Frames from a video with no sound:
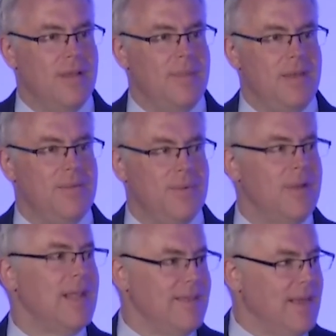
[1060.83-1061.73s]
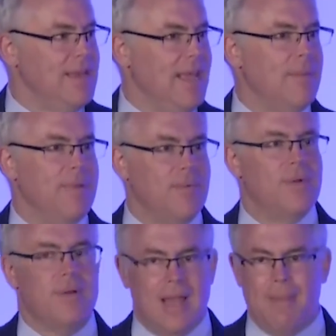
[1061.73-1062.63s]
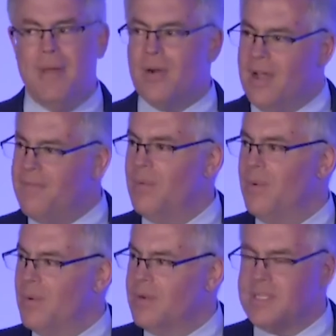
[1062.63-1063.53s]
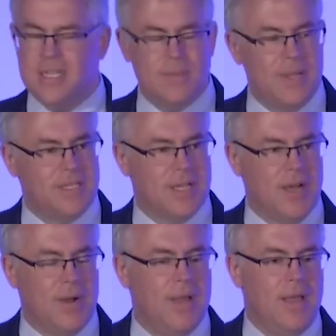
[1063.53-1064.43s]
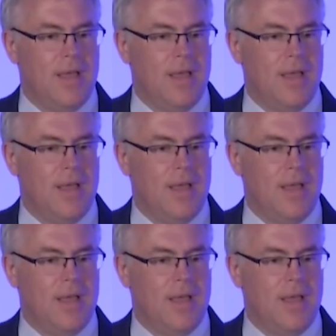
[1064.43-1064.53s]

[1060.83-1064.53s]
I mean, we're not done yet, but we're a lot better off than we were 6 months ago.